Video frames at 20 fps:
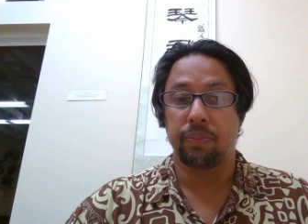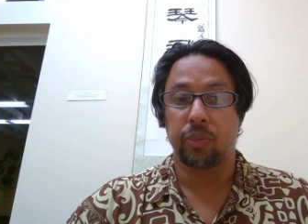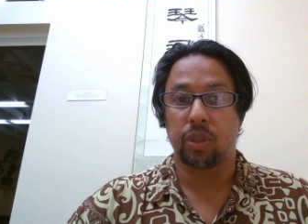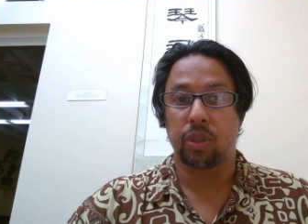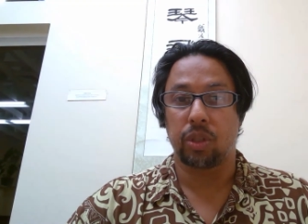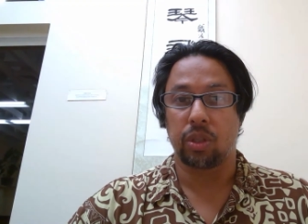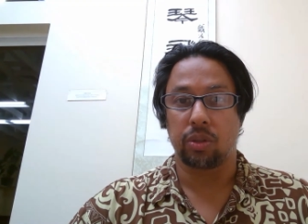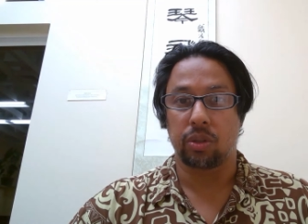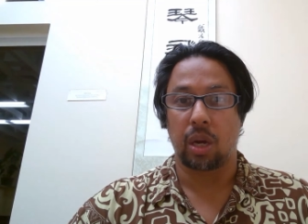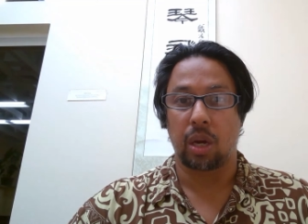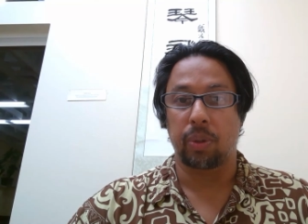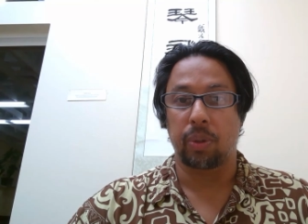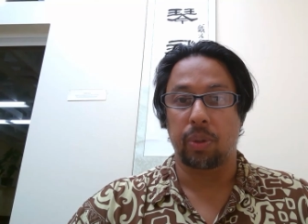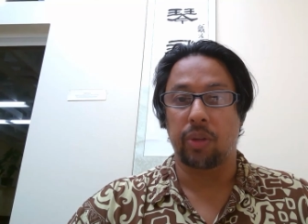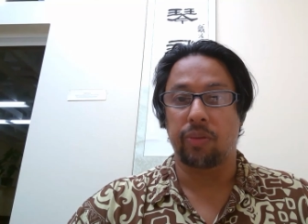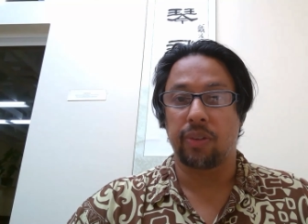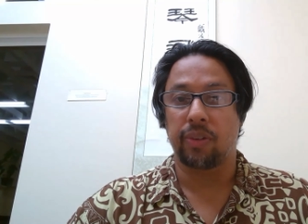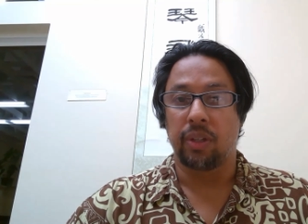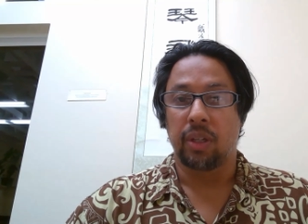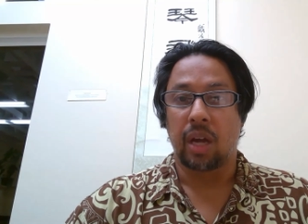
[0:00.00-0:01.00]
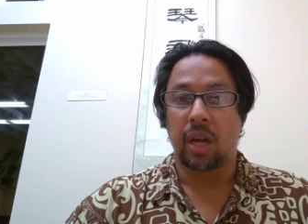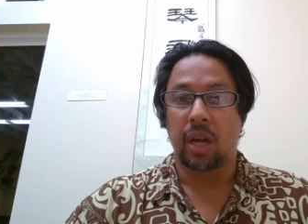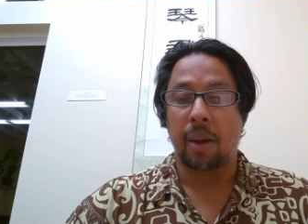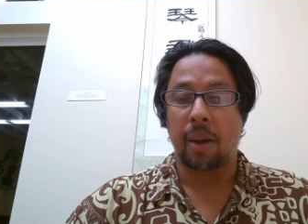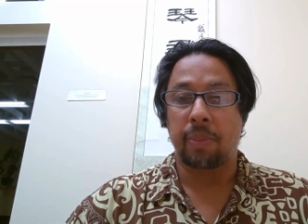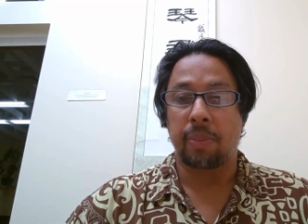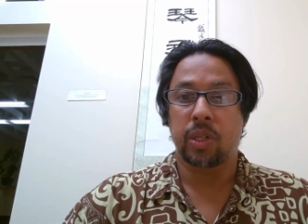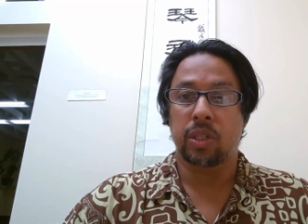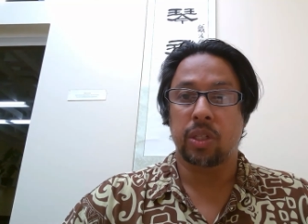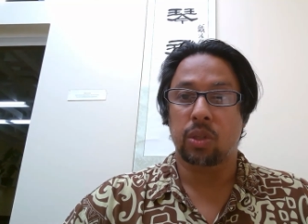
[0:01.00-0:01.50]
So a couple of
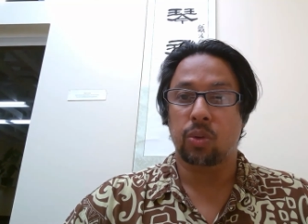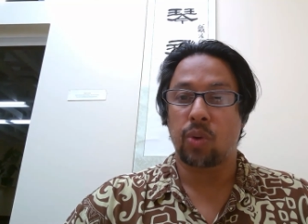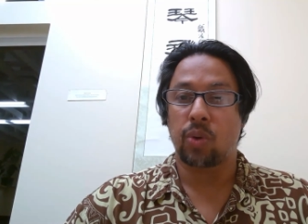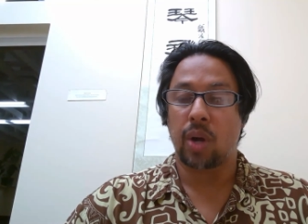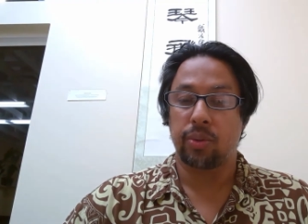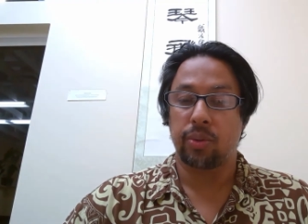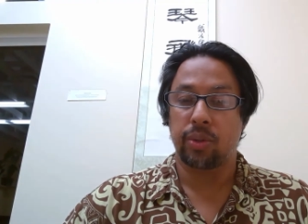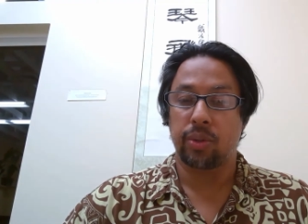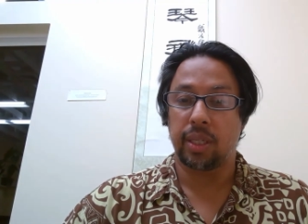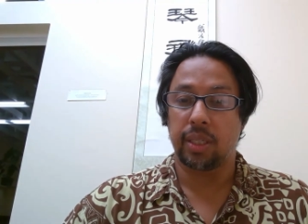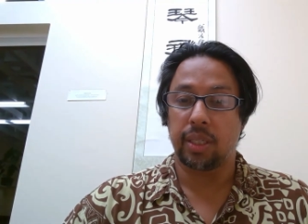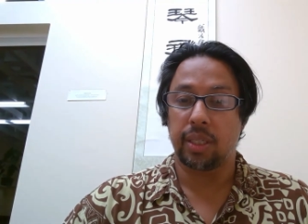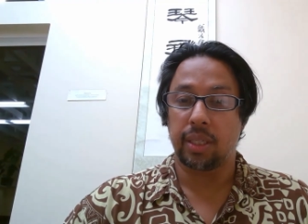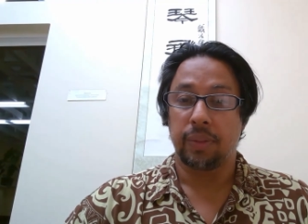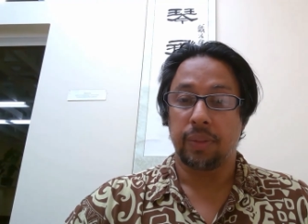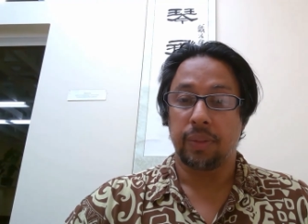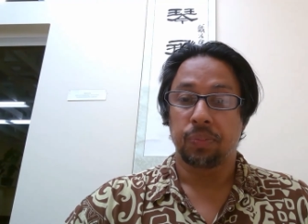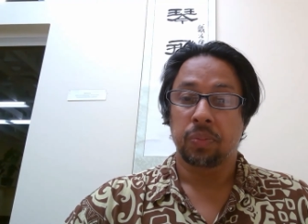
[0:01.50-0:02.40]
options around it